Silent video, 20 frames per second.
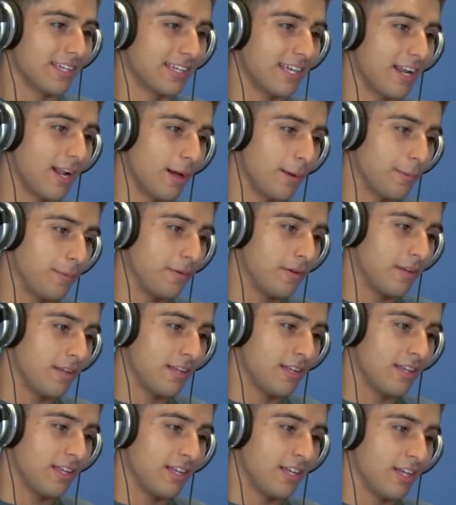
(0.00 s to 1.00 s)
Get up.
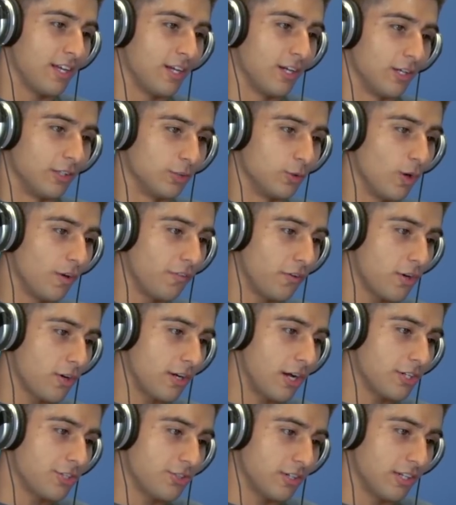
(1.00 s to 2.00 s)
Do it for your
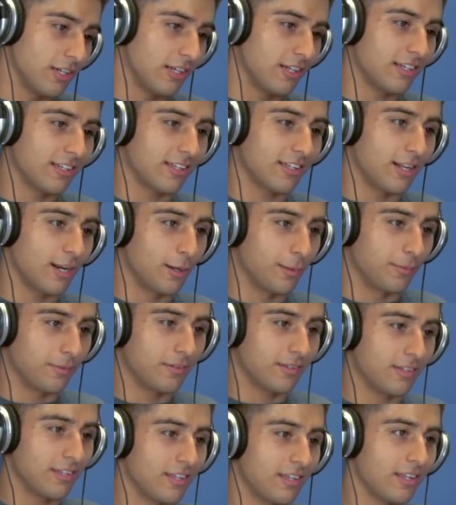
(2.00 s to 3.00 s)
country. Get up.
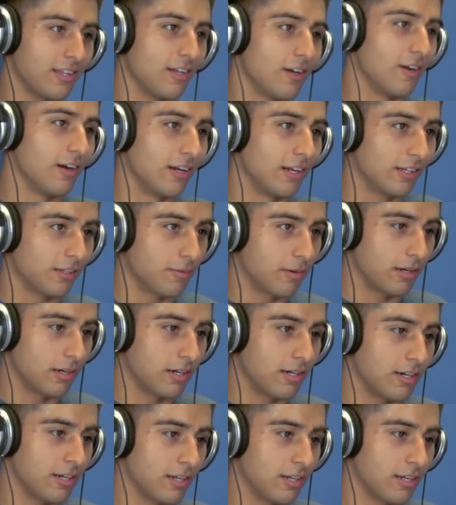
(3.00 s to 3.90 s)
Alright, come on.